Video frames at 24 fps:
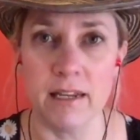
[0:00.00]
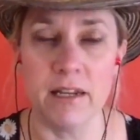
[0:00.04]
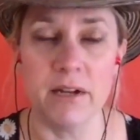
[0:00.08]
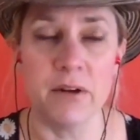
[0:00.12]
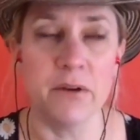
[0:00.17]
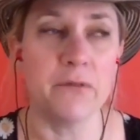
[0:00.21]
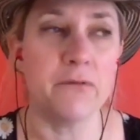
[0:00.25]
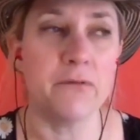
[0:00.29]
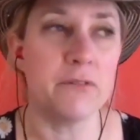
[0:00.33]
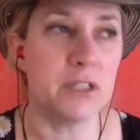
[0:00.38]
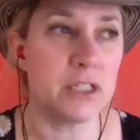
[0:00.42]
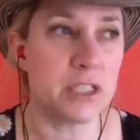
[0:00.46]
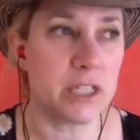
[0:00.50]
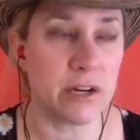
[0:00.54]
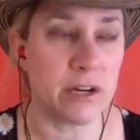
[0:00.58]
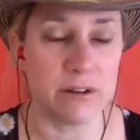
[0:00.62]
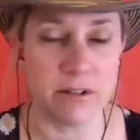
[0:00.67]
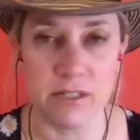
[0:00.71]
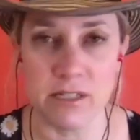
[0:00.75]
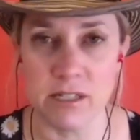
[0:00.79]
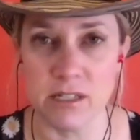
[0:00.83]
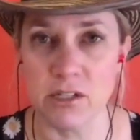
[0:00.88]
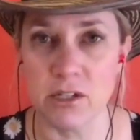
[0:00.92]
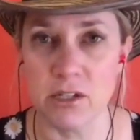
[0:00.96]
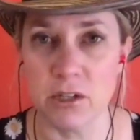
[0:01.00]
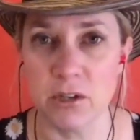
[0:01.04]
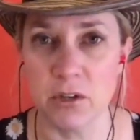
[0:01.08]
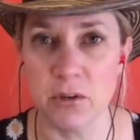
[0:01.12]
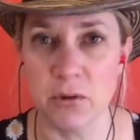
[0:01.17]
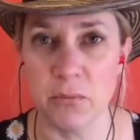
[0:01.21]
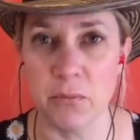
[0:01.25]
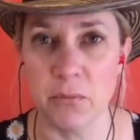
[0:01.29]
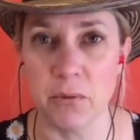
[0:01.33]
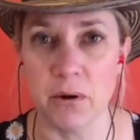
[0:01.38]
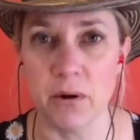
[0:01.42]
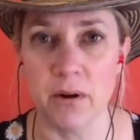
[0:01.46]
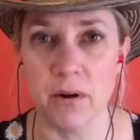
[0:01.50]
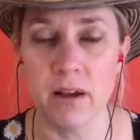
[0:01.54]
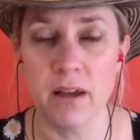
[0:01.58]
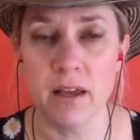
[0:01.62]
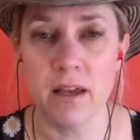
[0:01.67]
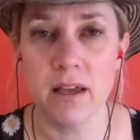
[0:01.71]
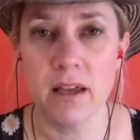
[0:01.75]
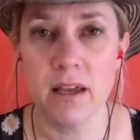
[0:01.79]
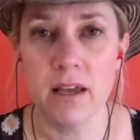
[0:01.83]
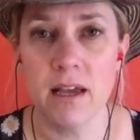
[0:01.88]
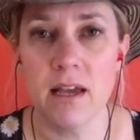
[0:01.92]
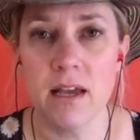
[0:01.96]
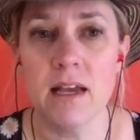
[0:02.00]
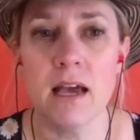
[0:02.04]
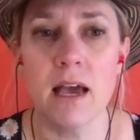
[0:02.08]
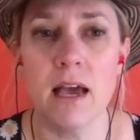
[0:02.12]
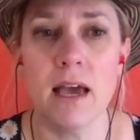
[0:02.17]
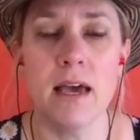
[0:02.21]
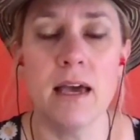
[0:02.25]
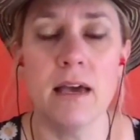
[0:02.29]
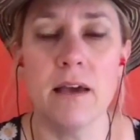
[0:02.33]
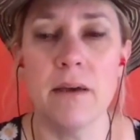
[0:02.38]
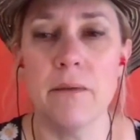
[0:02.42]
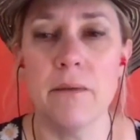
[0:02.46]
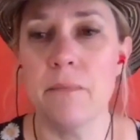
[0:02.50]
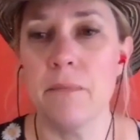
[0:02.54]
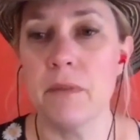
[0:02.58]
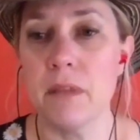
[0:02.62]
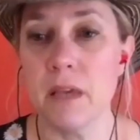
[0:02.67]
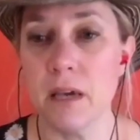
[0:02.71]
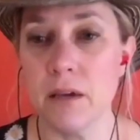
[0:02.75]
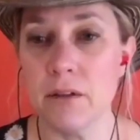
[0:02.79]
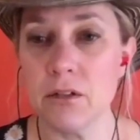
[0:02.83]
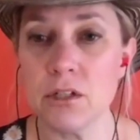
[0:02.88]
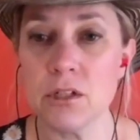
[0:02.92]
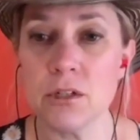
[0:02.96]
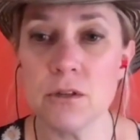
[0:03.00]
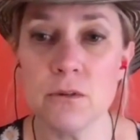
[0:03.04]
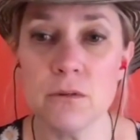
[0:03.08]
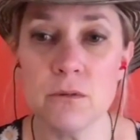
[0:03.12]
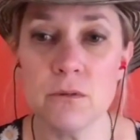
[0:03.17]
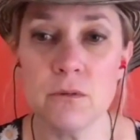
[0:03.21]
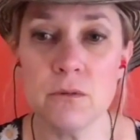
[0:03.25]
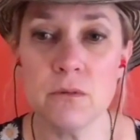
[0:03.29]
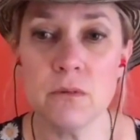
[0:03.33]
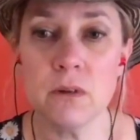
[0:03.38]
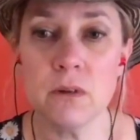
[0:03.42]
If we share a sense of humor. The other two,